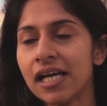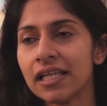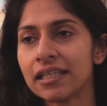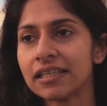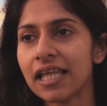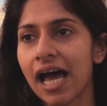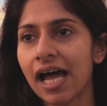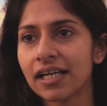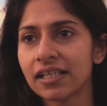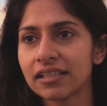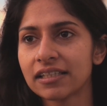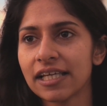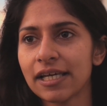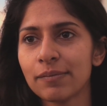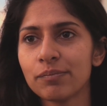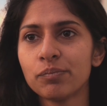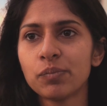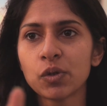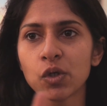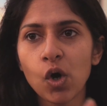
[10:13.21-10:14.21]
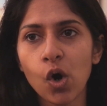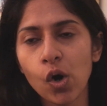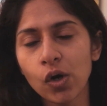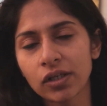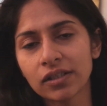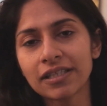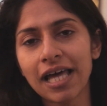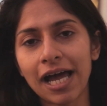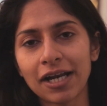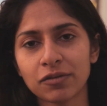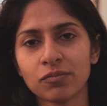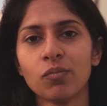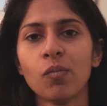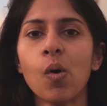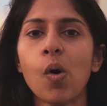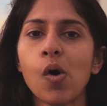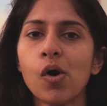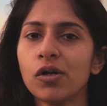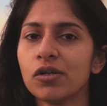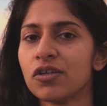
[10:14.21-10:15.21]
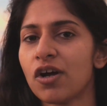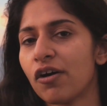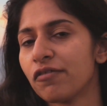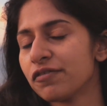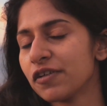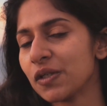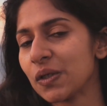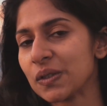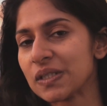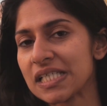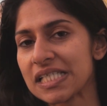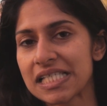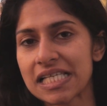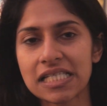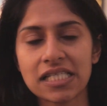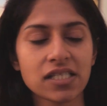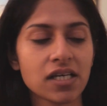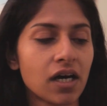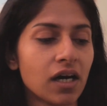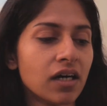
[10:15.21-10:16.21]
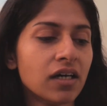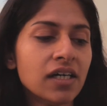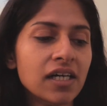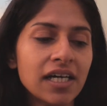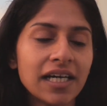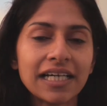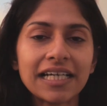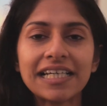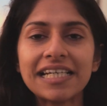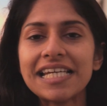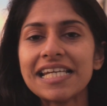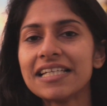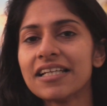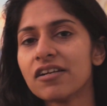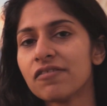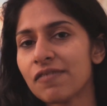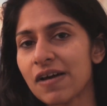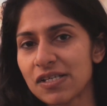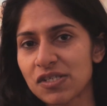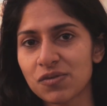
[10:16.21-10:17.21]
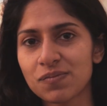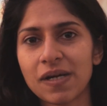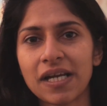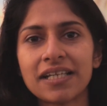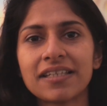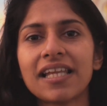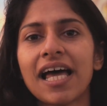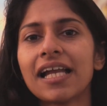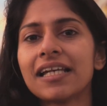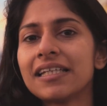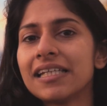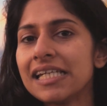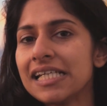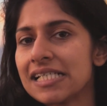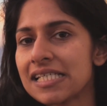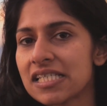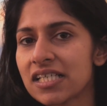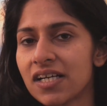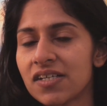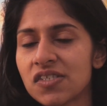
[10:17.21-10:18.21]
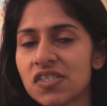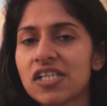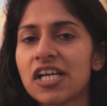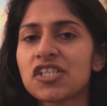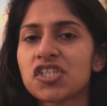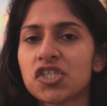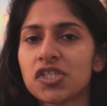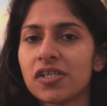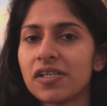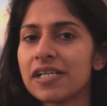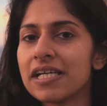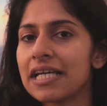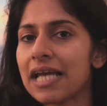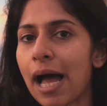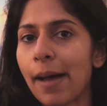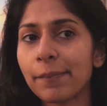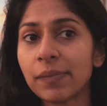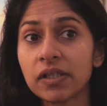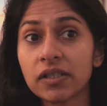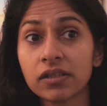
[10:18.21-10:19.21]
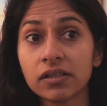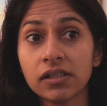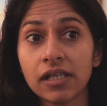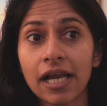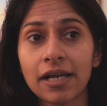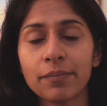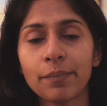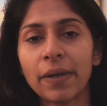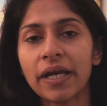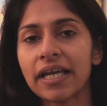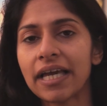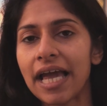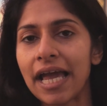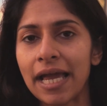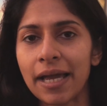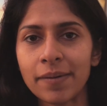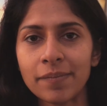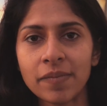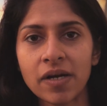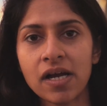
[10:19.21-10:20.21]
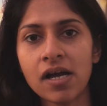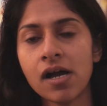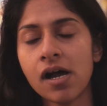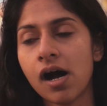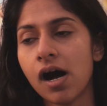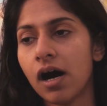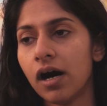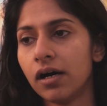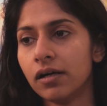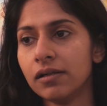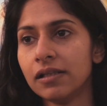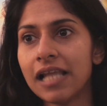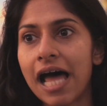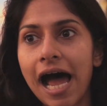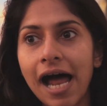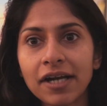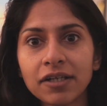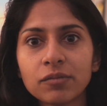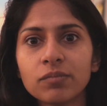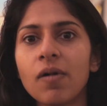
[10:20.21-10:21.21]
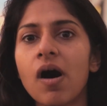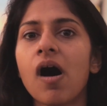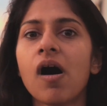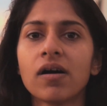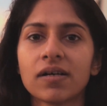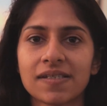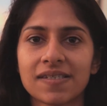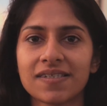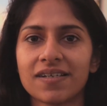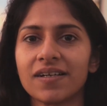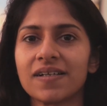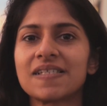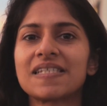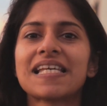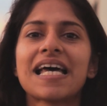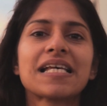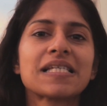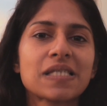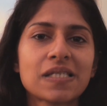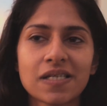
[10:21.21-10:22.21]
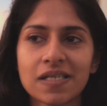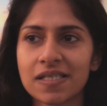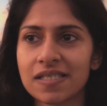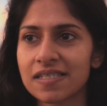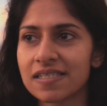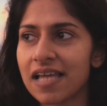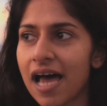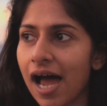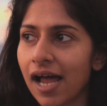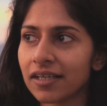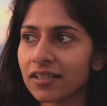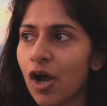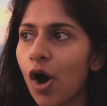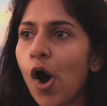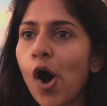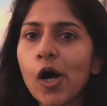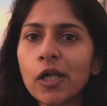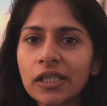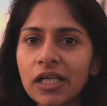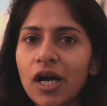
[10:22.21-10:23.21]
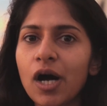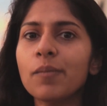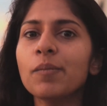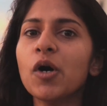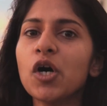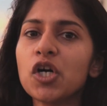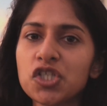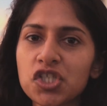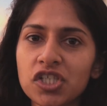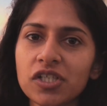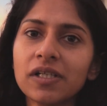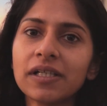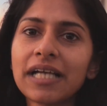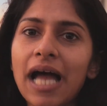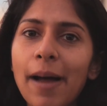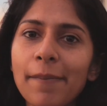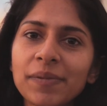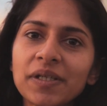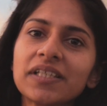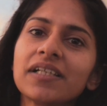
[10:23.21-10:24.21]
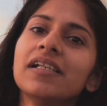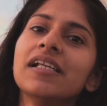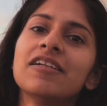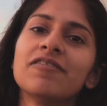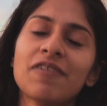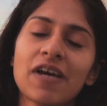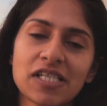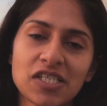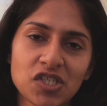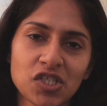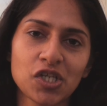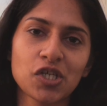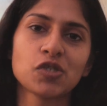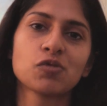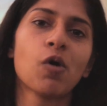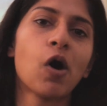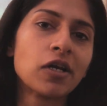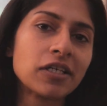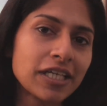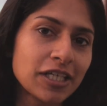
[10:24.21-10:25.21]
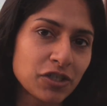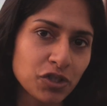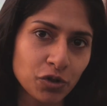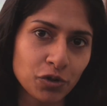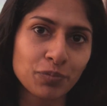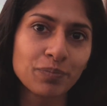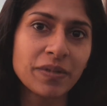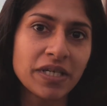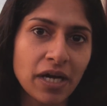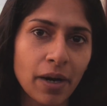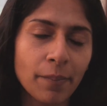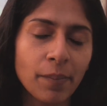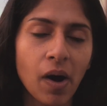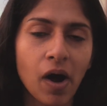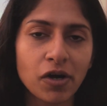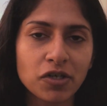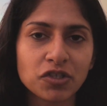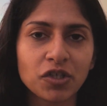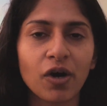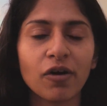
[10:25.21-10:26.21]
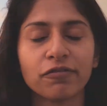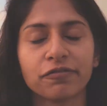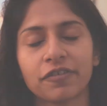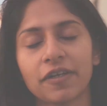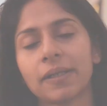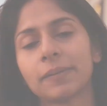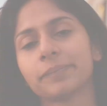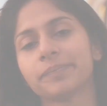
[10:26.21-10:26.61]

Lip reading: that they broke that mold of, this is a green investment that needs concessionary capital, and became landmark successes that all commercial capital investors wanted to be a part of.